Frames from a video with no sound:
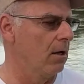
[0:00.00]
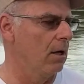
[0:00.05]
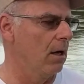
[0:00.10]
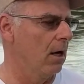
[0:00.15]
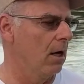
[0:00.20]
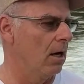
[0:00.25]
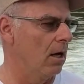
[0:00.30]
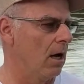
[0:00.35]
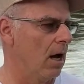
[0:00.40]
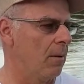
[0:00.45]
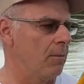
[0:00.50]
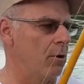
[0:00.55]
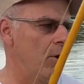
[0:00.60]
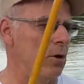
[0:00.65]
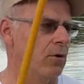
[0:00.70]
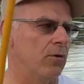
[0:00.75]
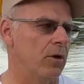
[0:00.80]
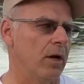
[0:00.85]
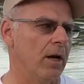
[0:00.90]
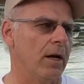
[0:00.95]
I'm
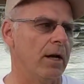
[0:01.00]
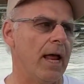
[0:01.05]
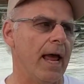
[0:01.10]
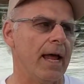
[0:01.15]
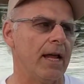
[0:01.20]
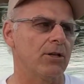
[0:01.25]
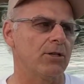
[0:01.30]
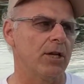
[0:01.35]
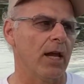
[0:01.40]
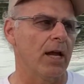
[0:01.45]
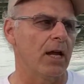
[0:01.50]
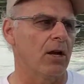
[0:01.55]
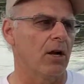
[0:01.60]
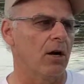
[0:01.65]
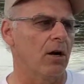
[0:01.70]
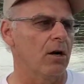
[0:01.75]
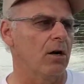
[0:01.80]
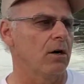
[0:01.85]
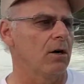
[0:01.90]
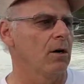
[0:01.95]
using an egg
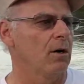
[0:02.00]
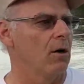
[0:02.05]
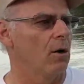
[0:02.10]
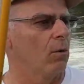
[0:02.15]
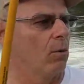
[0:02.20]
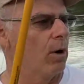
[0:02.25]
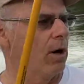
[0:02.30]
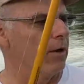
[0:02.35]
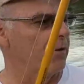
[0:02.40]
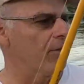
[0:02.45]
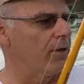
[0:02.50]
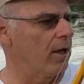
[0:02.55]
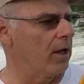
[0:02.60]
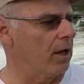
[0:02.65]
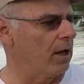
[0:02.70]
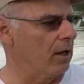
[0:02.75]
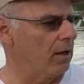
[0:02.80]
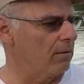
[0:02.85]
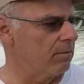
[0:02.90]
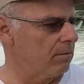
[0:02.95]
sinker with
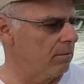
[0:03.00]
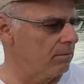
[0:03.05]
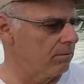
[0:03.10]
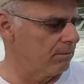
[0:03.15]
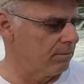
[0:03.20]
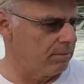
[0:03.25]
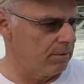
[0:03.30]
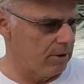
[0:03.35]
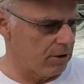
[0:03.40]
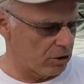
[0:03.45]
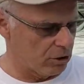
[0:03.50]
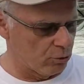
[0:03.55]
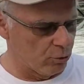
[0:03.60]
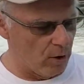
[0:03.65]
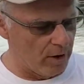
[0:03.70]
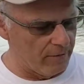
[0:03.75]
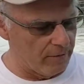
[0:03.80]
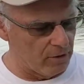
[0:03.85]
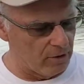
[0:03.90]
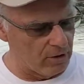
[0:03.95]
a
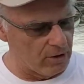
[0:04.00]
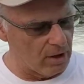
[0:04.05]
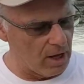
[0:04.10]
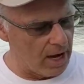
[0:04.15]
swivel.